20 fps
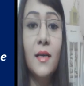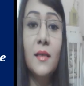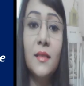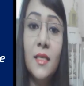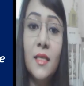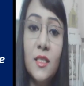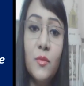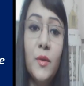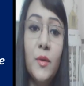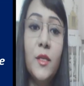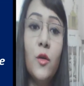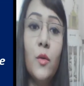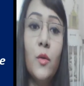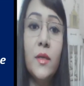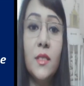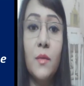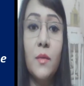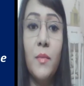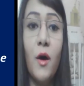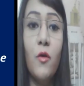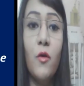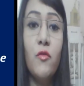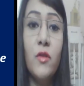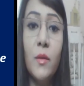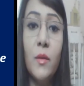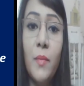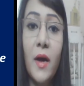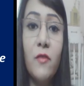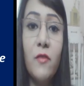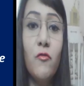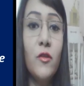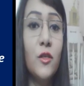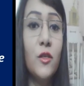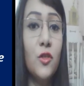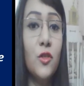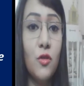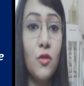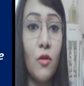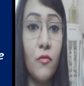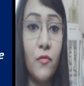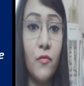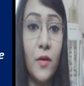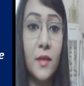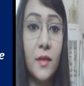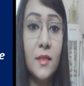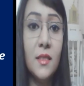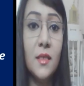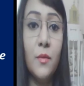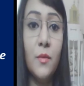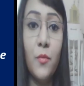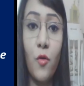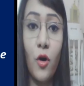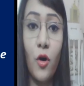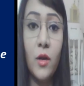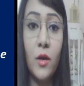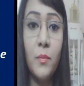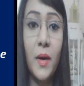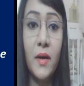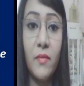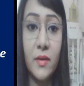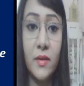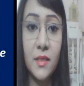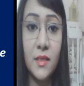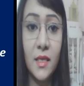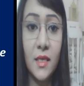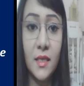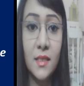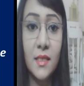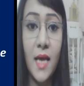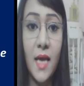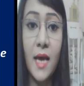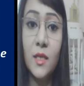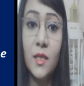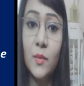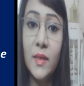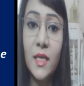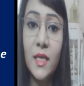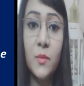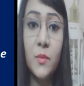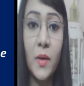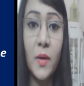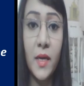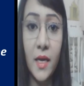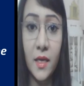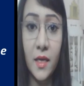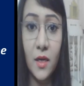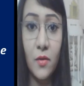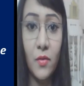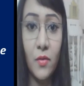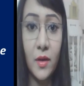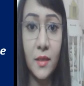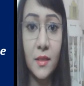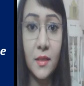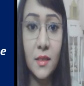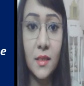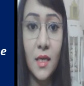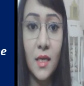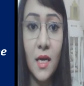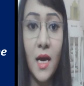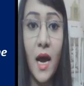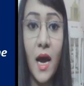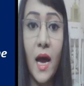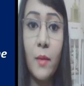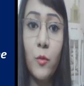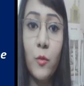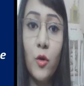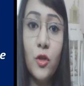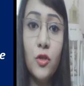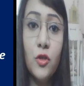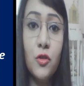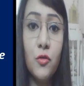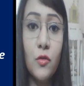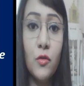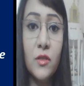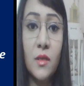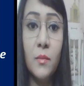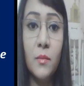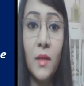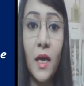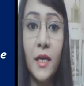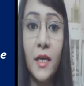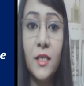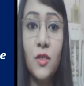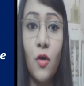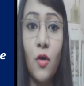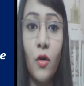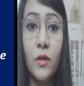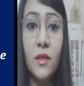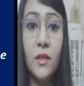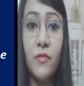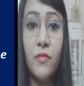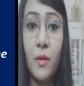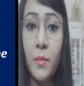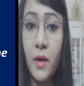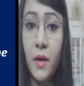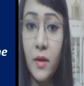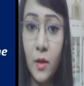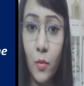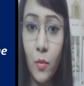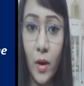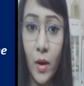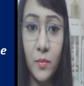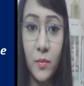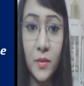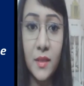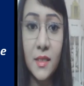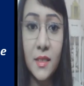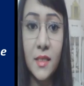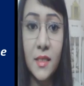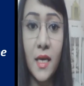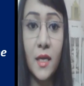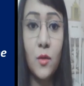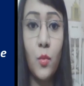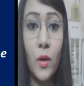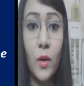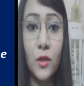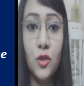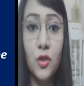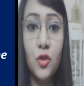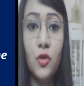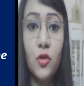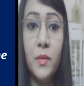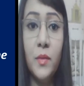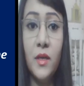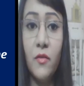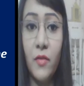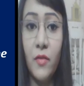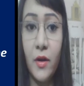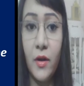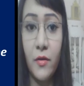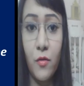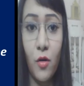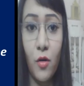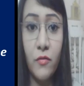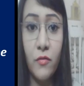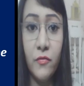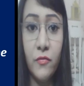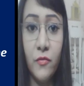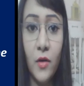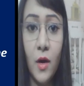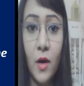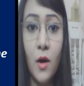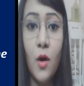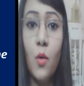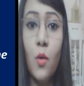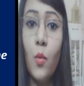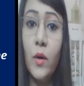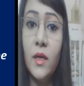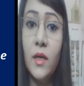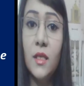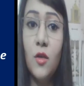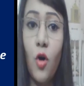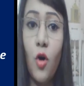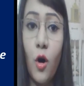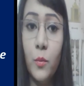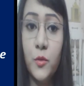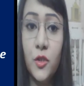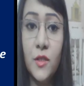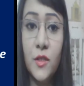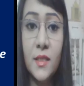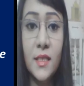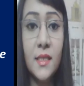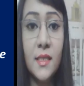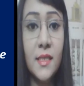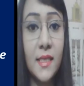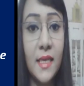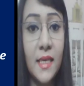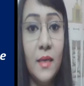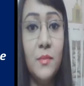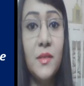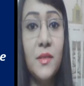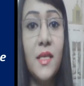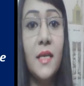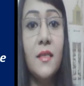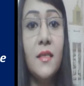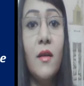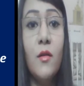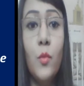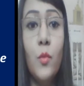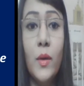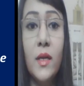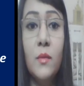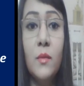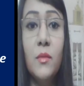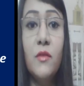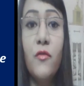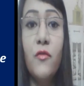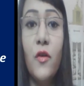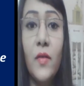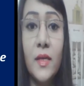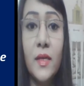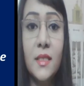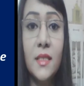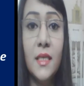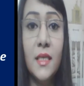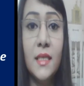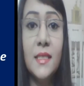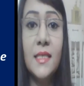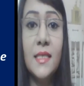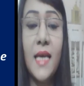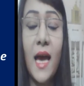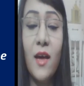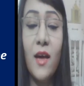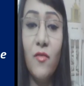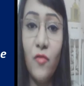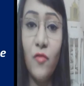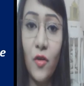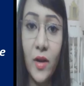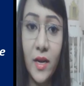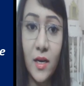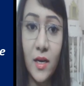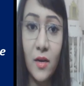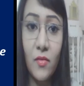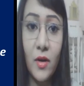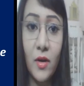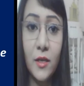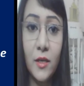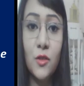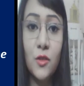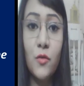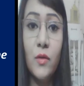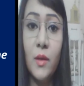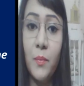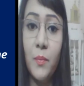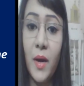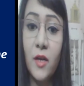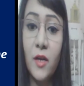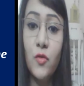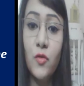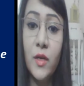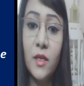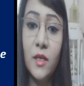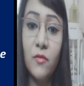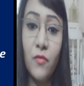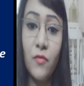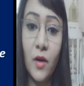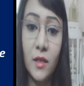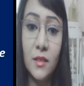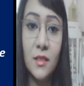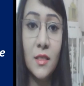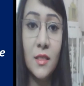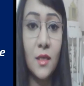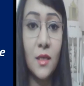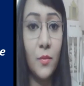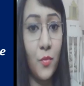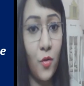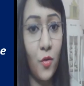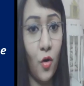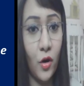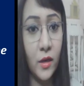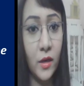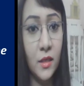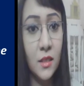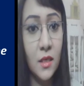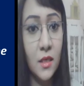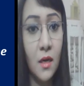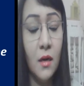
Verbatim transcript: This video is about repatriation of funds abroad by residents as well as by NRIs. I'm going to throw some light on the FEMA requirements that one should be aware of, what are the options and schemes that are available for residents and for NRIs to repatriate funds abroad,